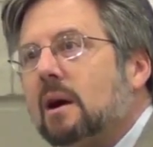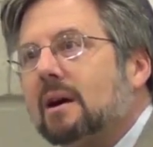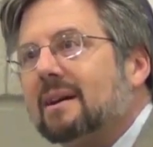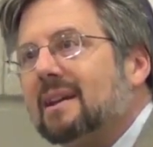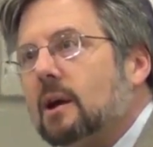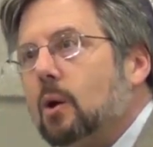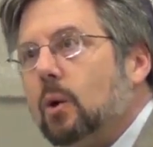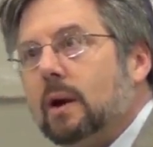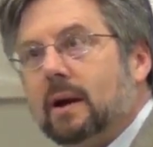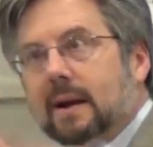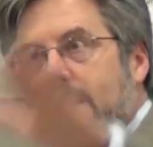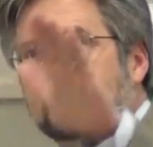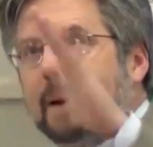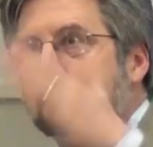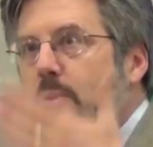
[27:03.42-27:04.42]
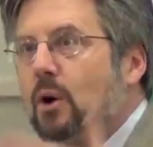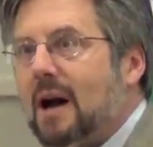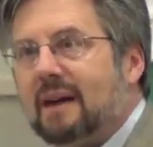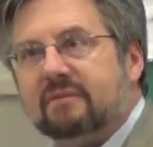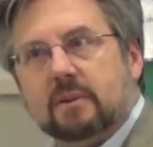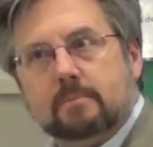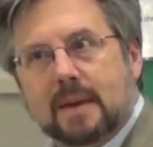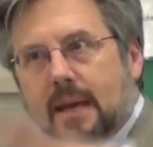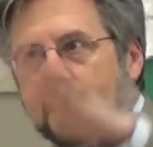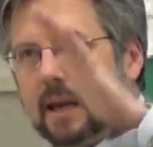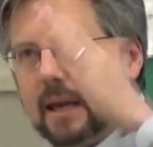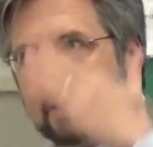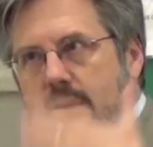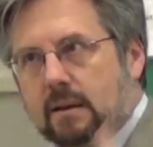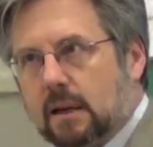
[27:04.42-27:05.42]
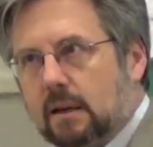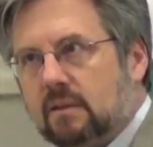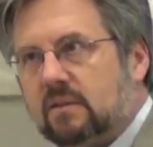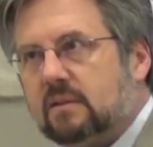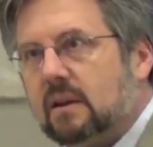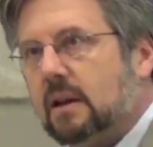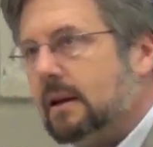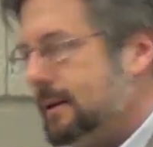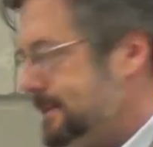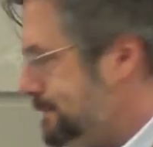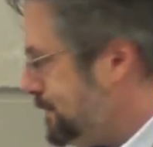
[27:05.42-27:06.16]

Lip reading: of market liquidity by profit-making entities.